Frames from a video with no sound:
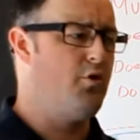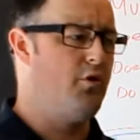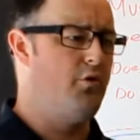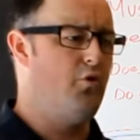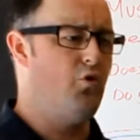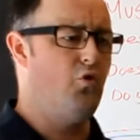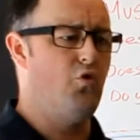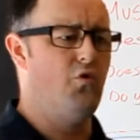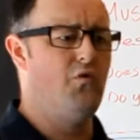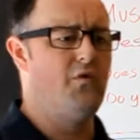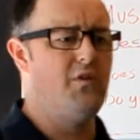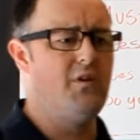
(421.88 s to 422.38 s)

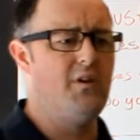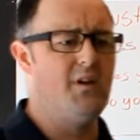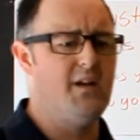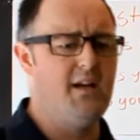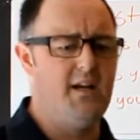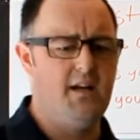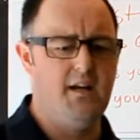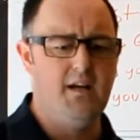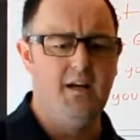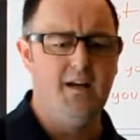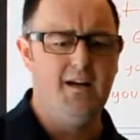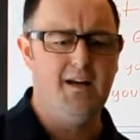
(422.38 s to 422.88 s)
on
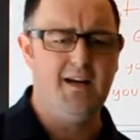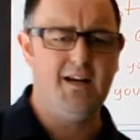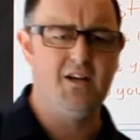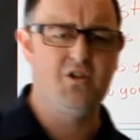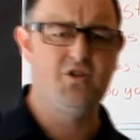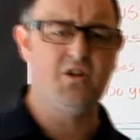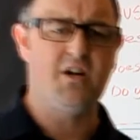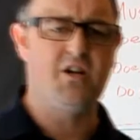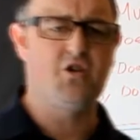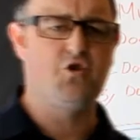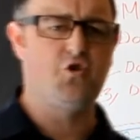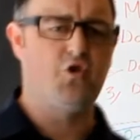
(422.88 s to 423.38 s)
overly
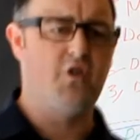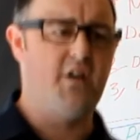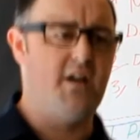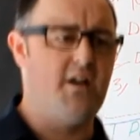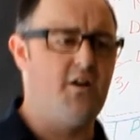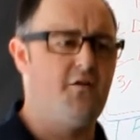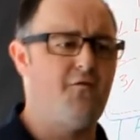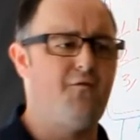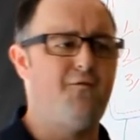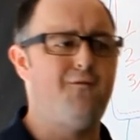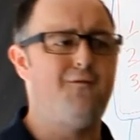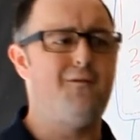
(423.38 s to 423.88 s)

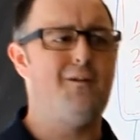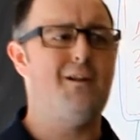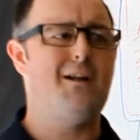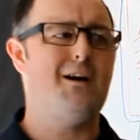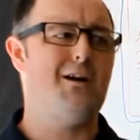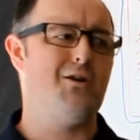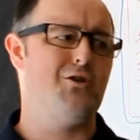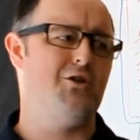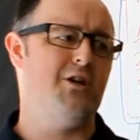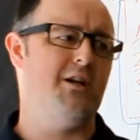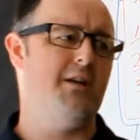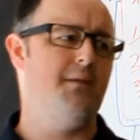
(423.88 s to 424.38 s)
exaggerated,
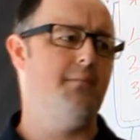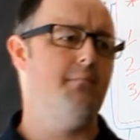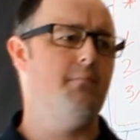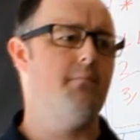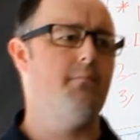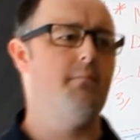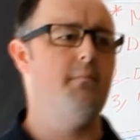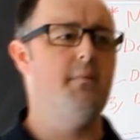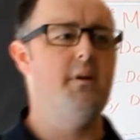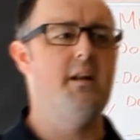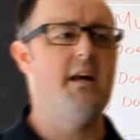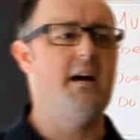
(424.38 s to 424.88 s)
flashy
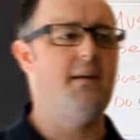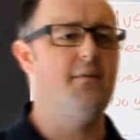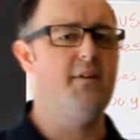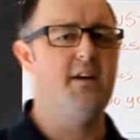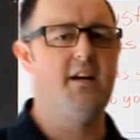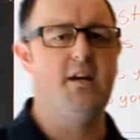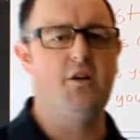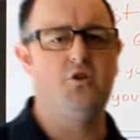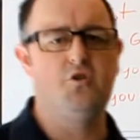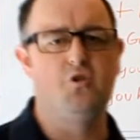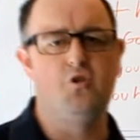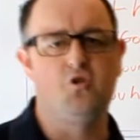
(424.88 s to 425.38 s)

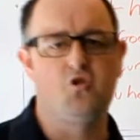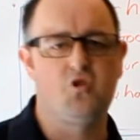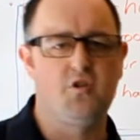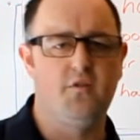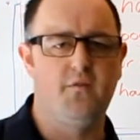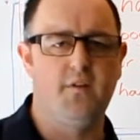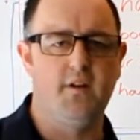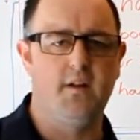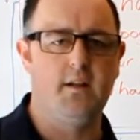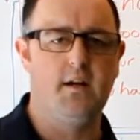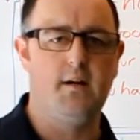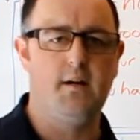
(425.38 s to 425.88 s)
navigation and
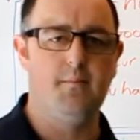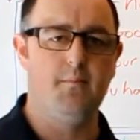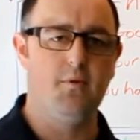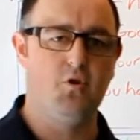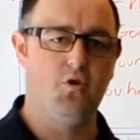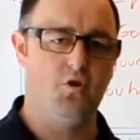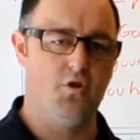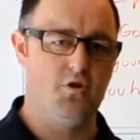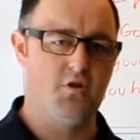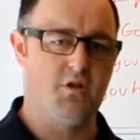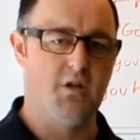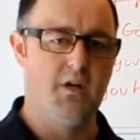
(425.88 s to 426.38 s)
stuff like that
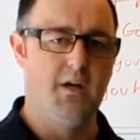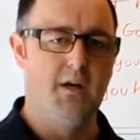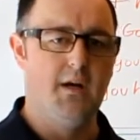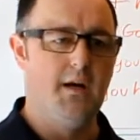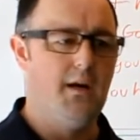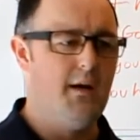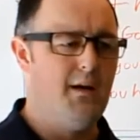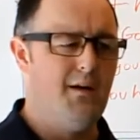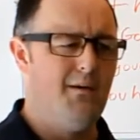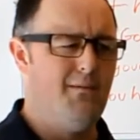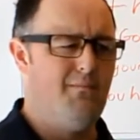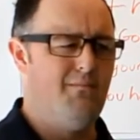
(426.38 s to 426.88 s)
because,
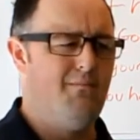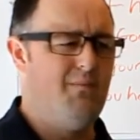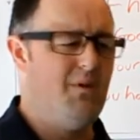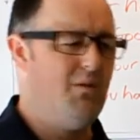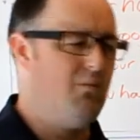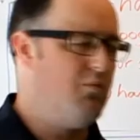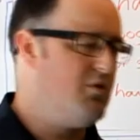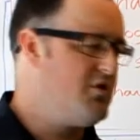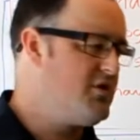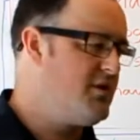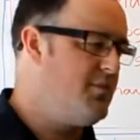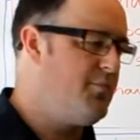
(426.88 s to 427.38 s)
well,
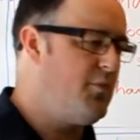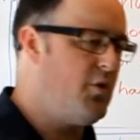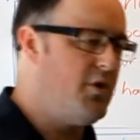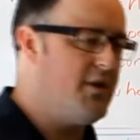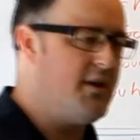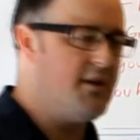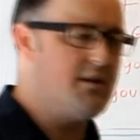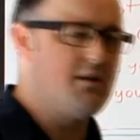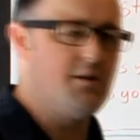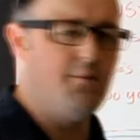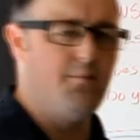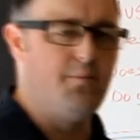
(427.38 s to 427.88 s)
what's the
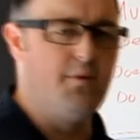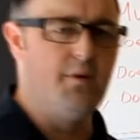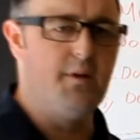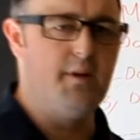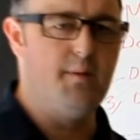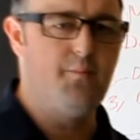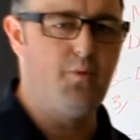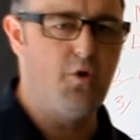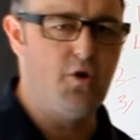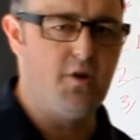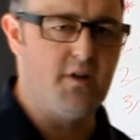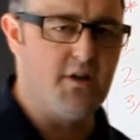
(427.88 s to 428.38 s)
point? It's completely
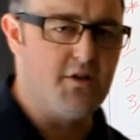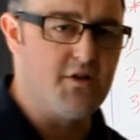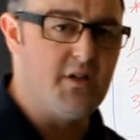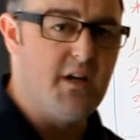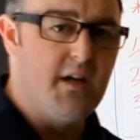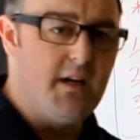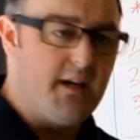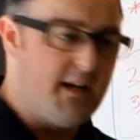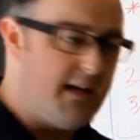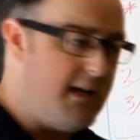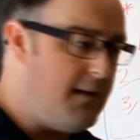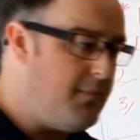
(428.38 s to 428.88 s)
pointless.
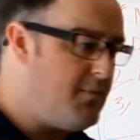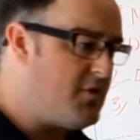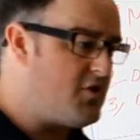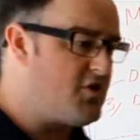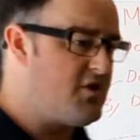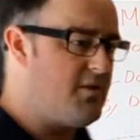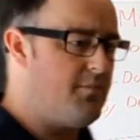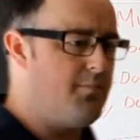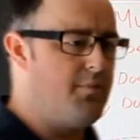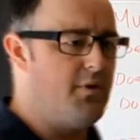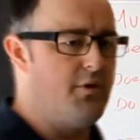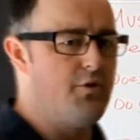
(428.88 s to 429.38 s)
Keep it
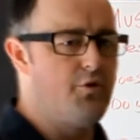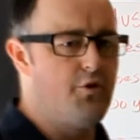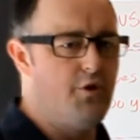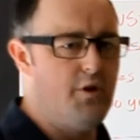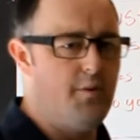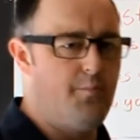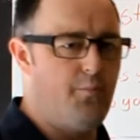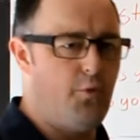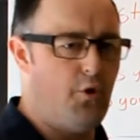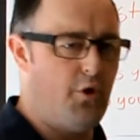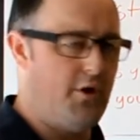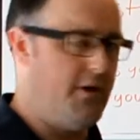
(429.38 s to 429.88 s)
simple and to
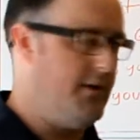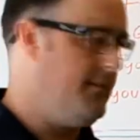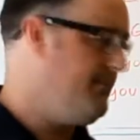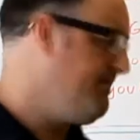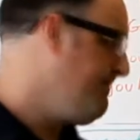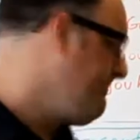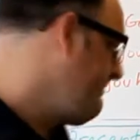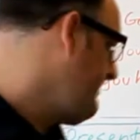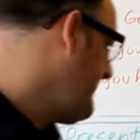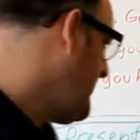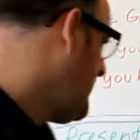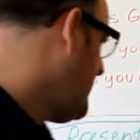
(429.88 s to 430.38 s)
the point.
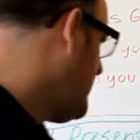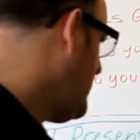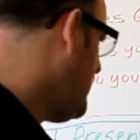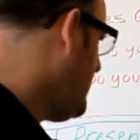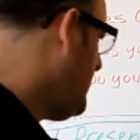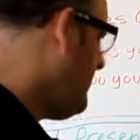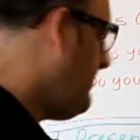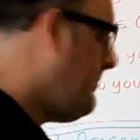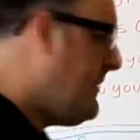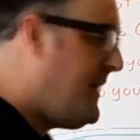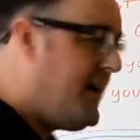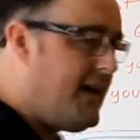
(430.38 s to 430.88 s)

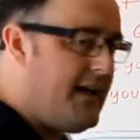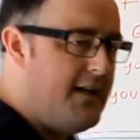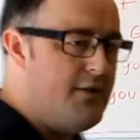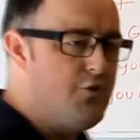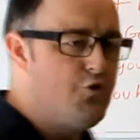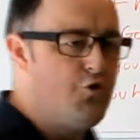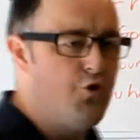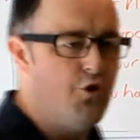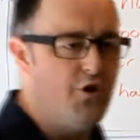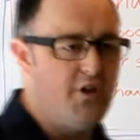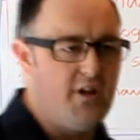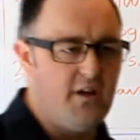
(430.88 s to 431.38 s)
Make it
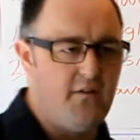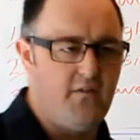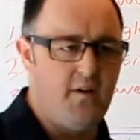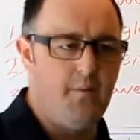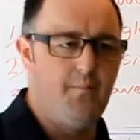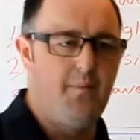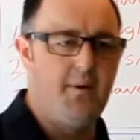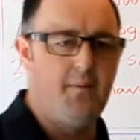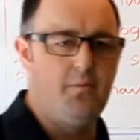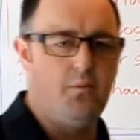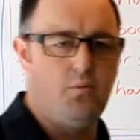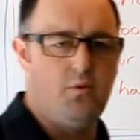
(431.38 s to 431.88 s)
intuitive
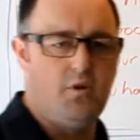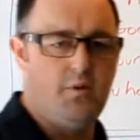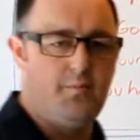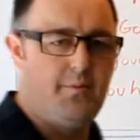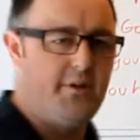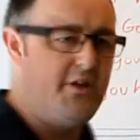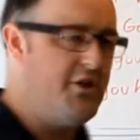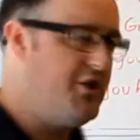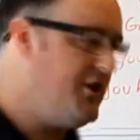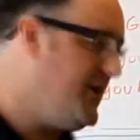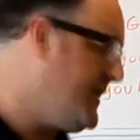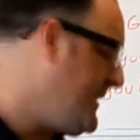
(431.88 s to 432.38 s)
and people will
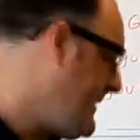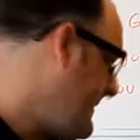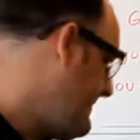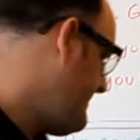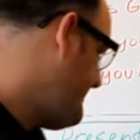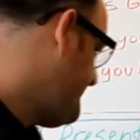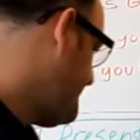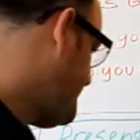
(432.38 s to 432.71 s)
appreciate it.